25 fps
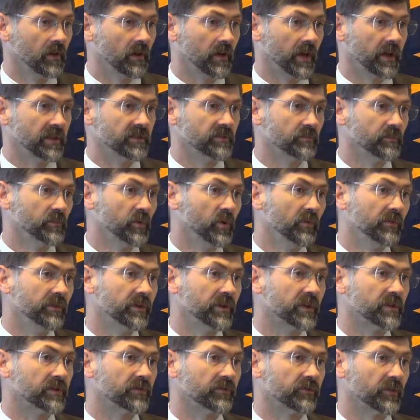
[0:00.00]
has moved
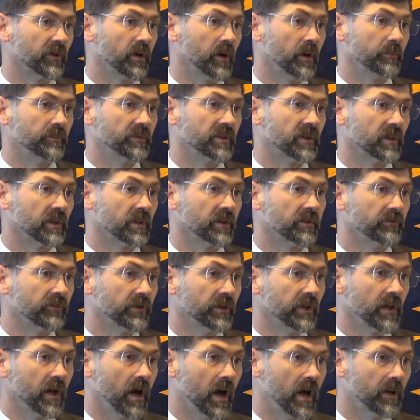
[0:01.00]
us from
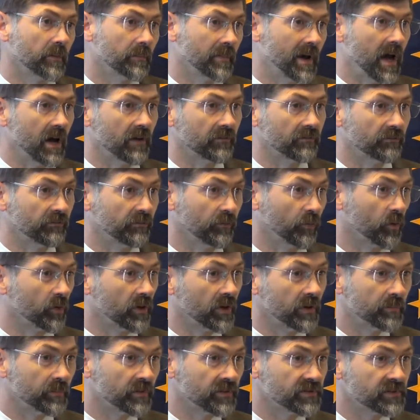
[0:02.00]
delivering on about
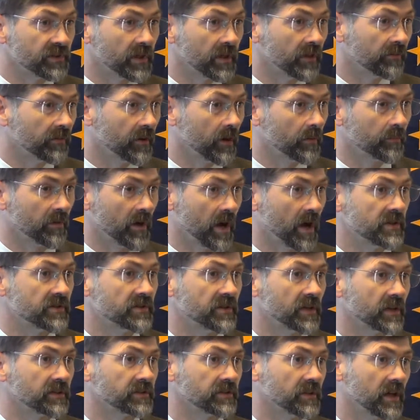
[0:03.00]
40% of our
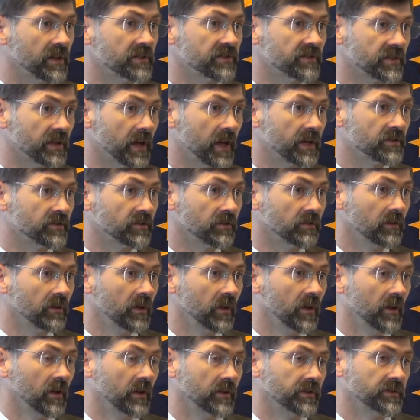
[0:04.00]
projects on schedule
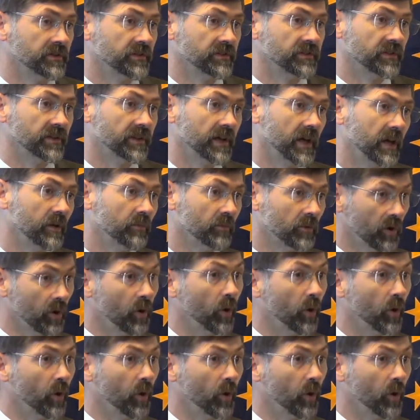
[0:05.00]
to today we're